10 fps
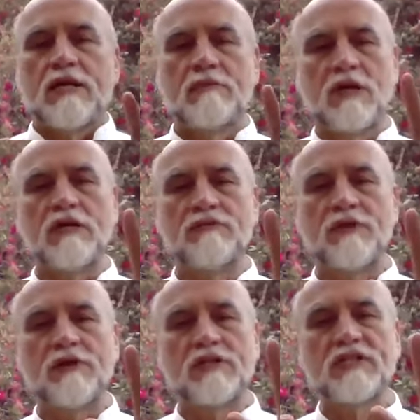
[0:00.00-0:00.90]
And
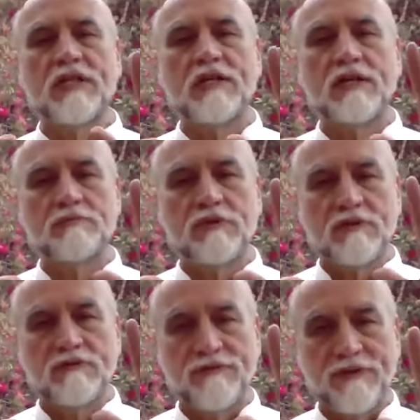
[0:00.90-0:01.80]
Mahavira set up
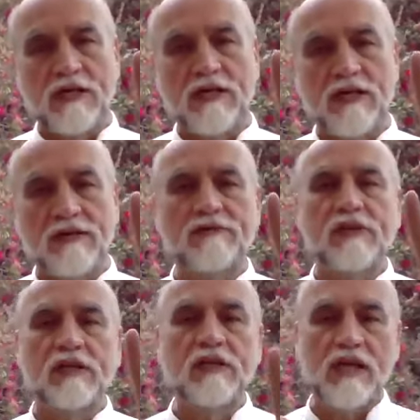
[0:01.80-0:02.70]
5
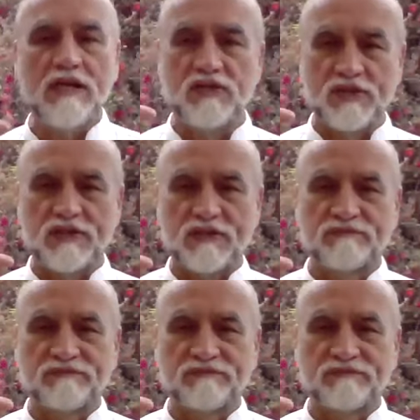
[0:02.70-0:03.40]
gates.